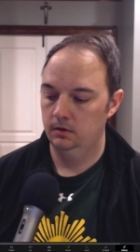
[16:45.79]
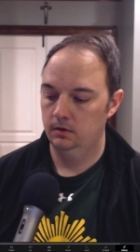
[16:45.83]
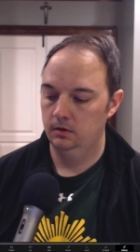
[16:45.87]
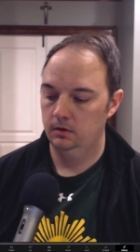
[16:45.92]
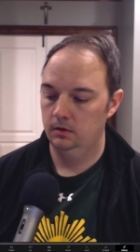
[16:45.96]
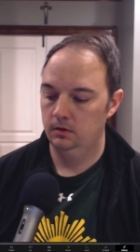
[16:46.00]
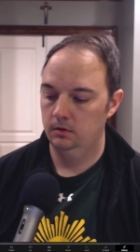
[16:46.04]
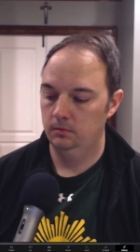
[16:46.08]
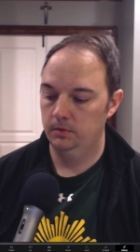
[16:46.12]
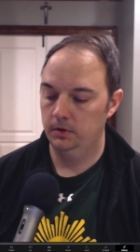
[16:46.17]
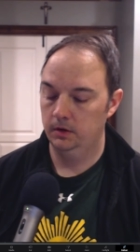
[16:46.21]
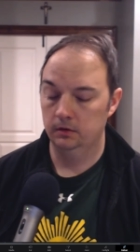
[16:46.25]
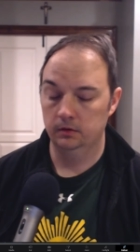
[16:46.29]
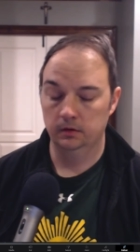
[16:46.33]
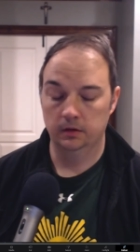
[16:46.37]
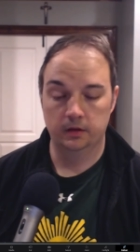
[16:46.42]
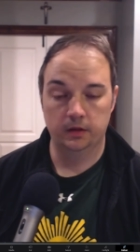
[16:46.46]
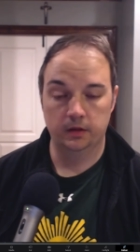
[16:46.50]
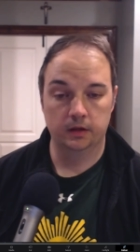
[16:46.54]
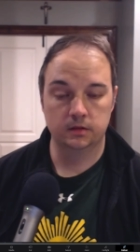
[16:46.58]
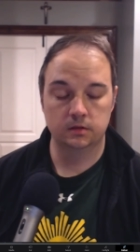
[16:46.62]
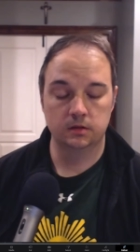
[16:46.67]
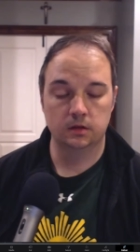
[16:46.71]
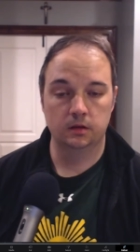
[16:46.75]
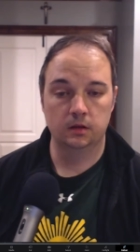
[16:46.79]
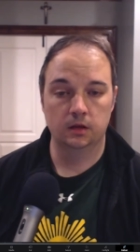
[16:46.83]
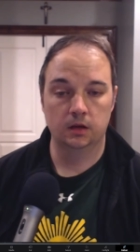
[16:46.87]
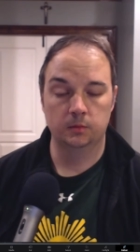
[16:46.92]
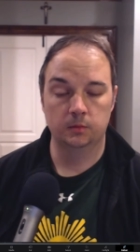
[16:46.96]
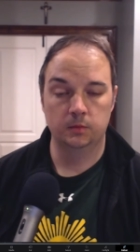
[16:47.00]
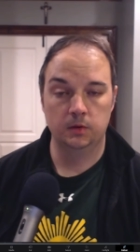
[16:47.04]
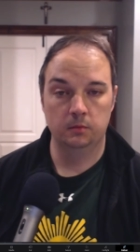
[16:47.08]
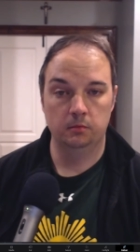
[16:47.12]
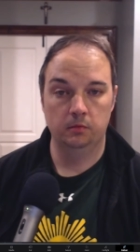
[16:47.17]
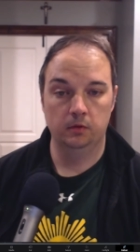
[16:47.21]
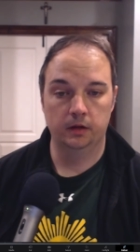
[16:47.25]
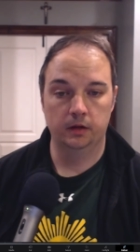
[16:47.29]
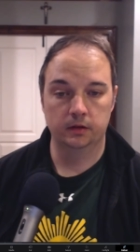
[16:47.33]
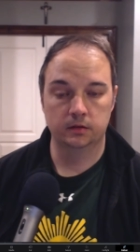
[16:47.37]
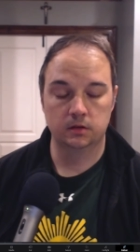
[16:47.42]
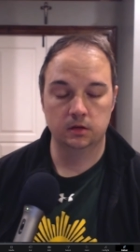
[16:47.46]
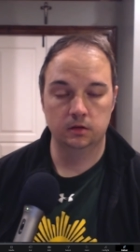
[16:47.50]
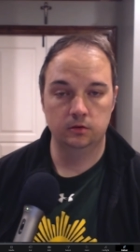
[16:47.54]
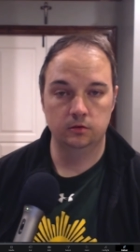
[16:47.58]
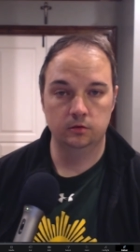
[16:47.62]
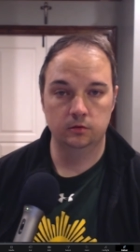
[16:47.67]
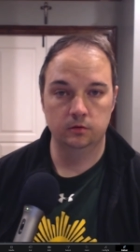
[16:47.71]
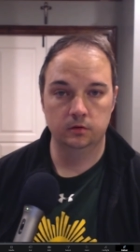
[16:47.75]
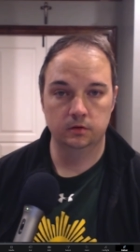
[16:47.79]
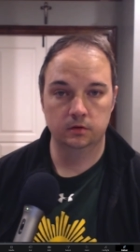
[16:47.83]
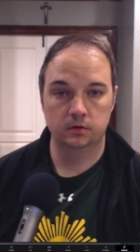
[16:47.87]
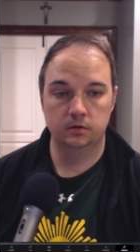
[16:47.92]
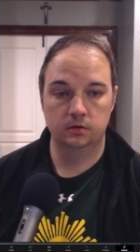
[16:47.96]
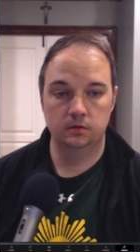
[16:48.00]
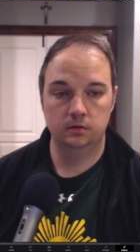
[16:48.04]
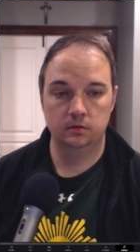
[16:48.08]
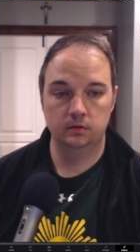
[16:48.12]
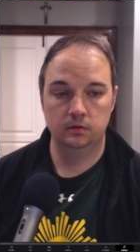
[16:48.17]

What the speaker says: Apparently that's the thing people like to do, is